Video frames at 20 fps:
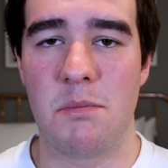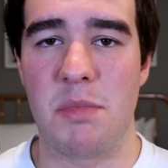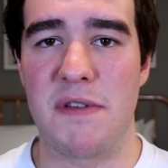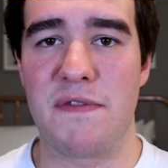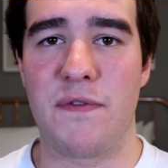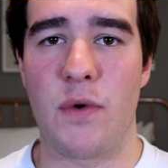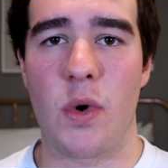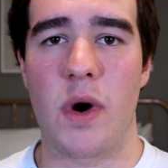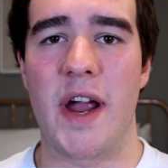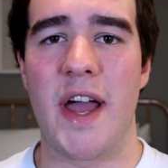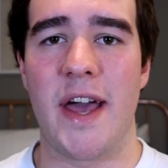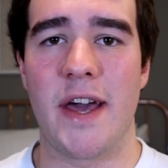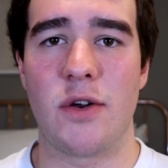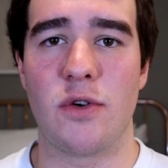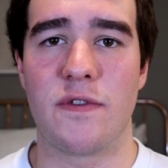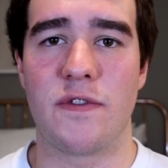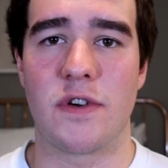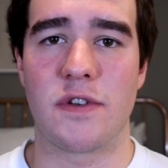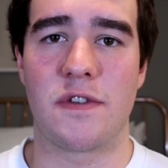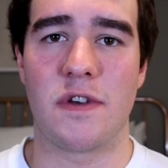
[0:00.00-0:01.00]
before I head
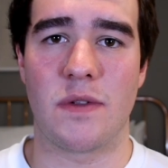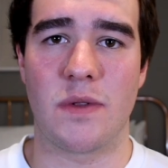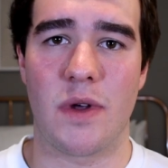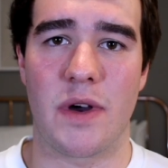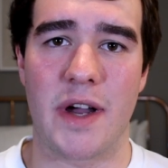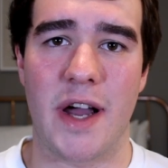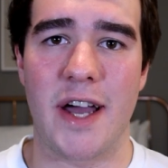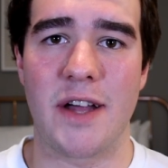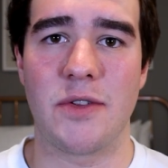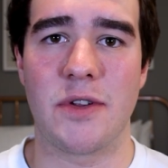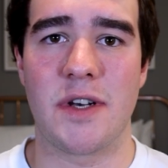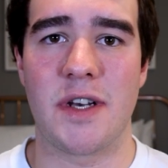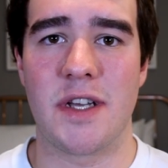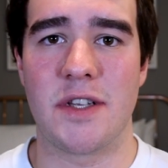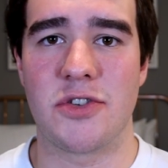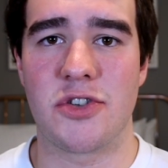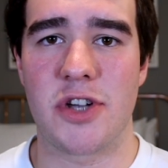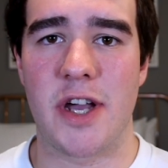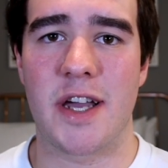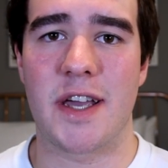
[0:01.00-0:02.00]
over to Long Island
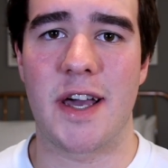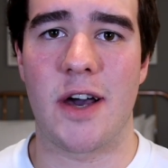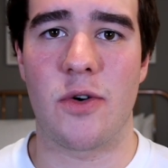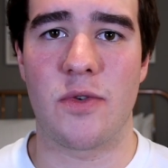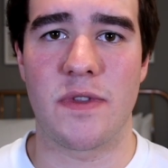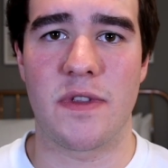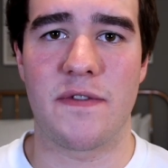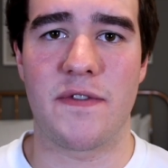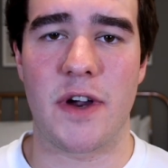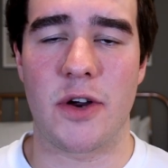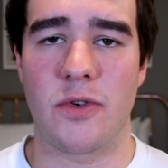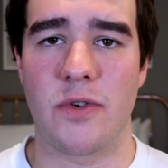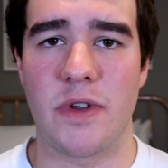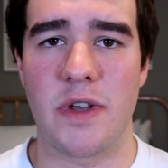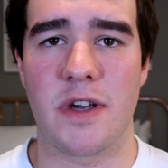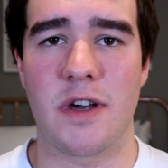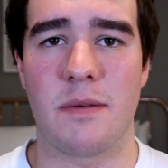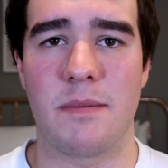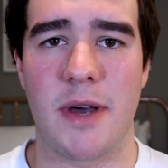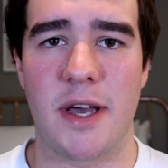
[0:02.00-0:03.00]
and check out the Viral
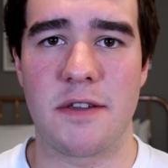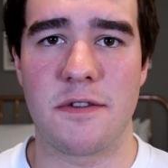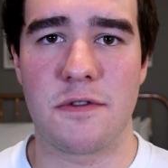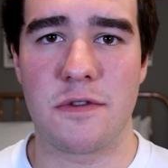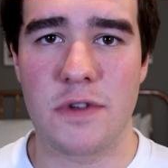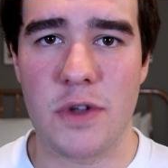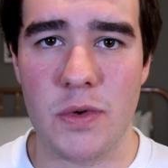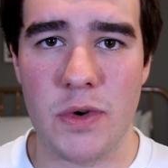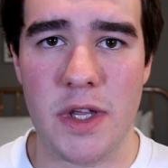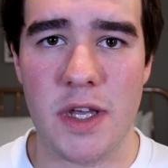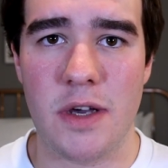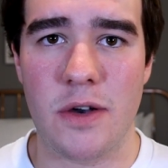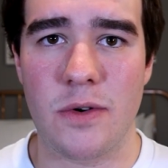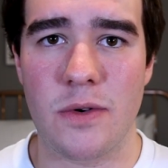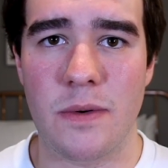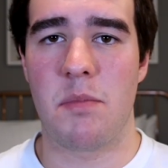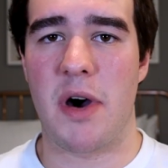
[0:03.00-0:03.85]
Ecomadz studio.